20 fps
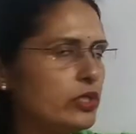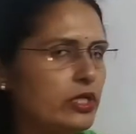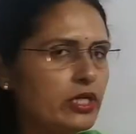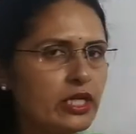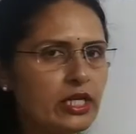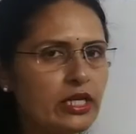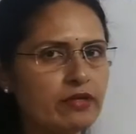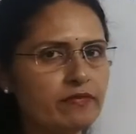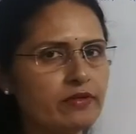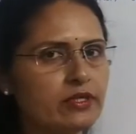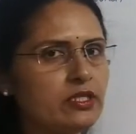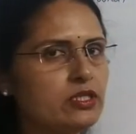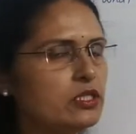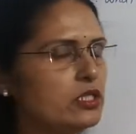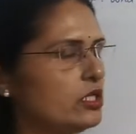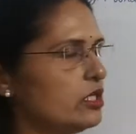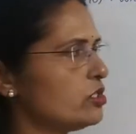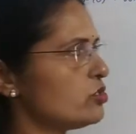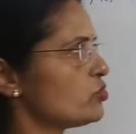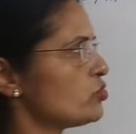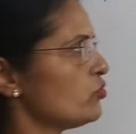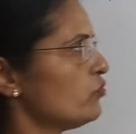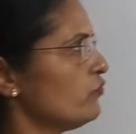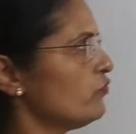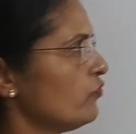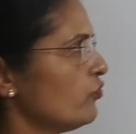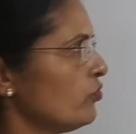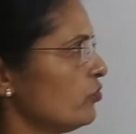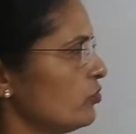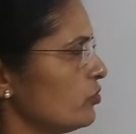
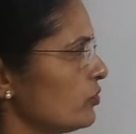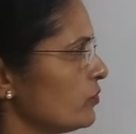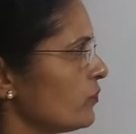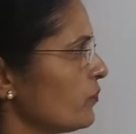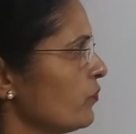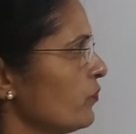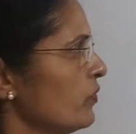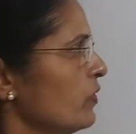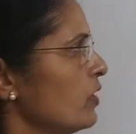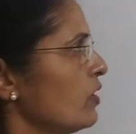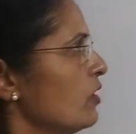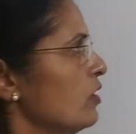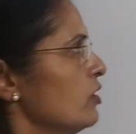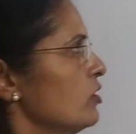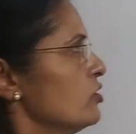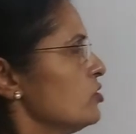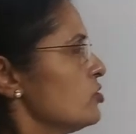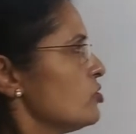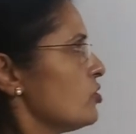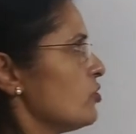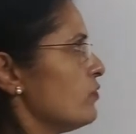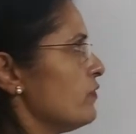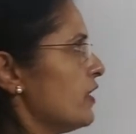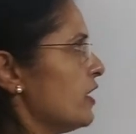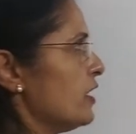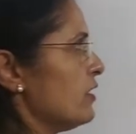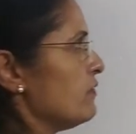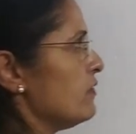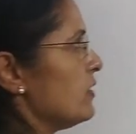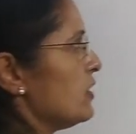11:4. So
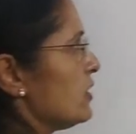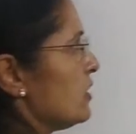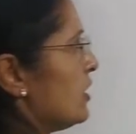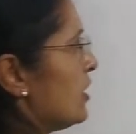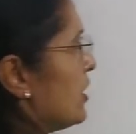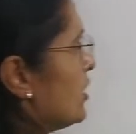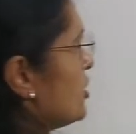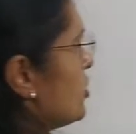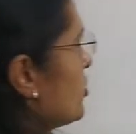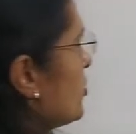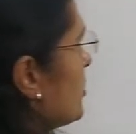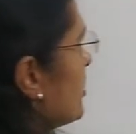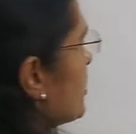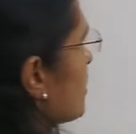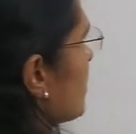whenever the ratio is